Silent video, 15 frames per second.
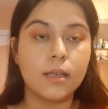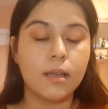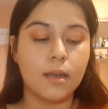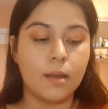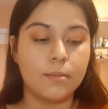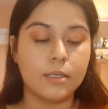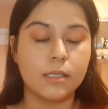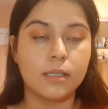and
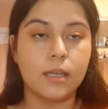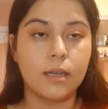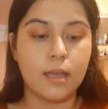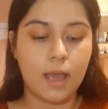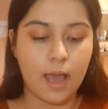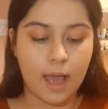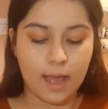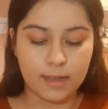I'm just
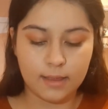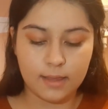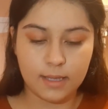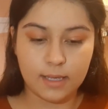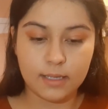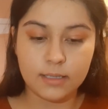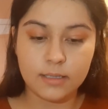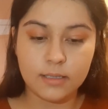gonna add
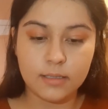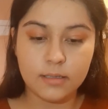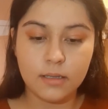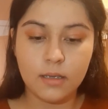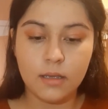this